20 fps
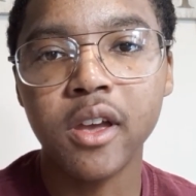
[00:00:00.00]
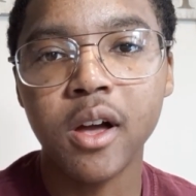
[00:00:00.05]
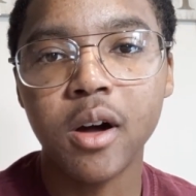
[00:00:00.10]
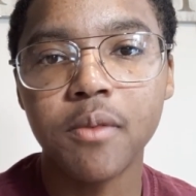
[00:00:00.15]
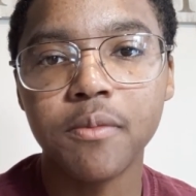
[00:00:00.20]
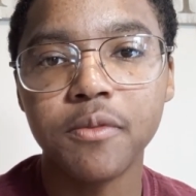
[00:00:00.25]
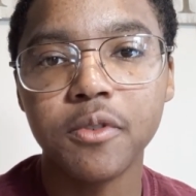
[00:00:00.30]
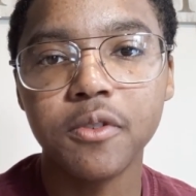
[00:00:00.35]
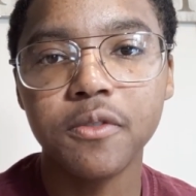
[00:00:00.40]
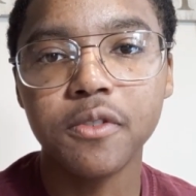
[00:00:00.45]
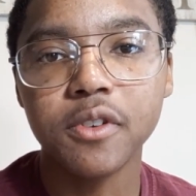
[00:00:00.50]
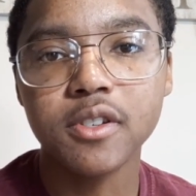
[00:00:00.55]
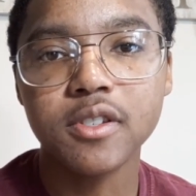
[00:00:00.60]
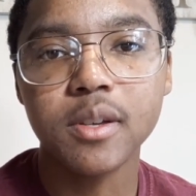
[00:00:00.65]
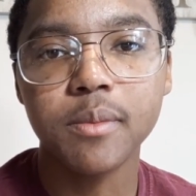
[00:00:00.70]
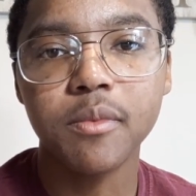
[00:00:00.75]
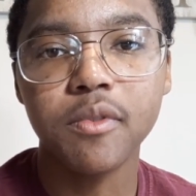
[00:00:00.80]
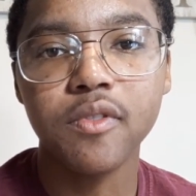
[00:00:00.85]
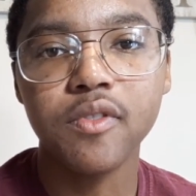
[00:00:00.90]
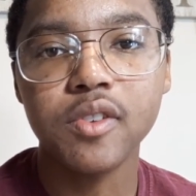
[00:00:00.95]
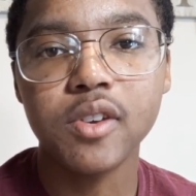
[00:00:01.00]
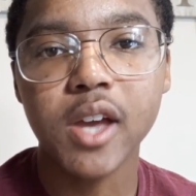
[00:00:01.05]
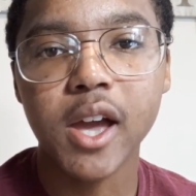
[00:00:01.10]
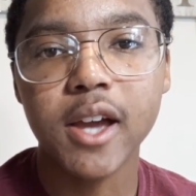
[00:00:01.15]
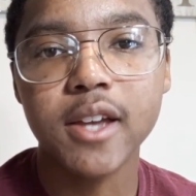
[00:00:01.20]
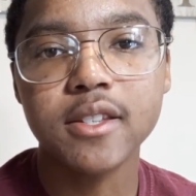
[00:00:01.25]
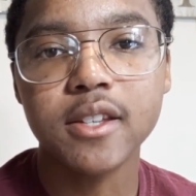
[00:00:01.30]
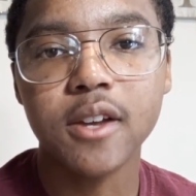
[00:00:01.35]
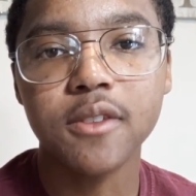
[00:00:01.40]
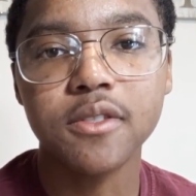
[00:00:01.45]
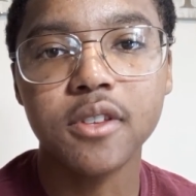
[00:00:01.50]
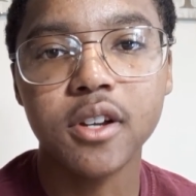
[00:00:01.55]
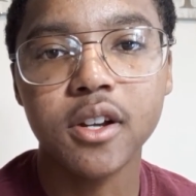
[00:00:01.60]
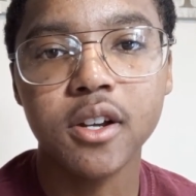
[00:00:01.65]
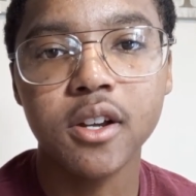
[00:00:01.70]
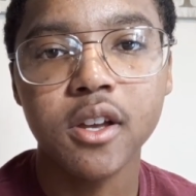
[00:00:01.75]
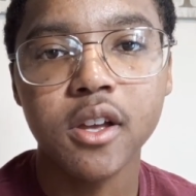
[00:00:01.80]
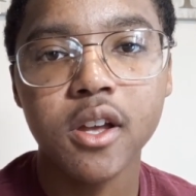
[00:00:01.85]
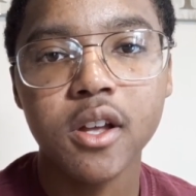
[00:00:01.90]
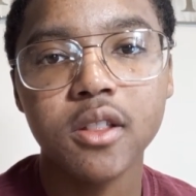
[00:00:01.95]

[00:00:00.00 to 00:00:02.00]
helpful for some of you guys out there